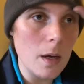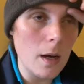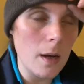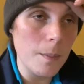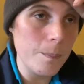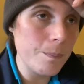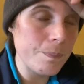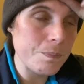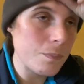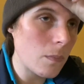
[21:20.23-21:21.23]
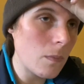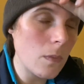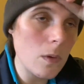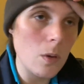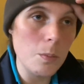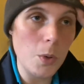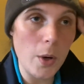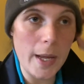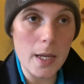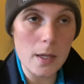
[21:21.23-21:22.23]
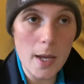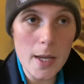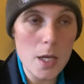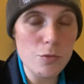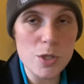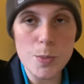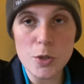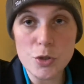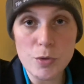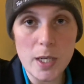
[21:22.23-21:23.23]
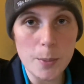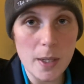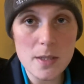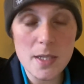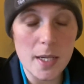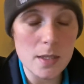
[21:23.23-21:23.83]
But he responded really well to that.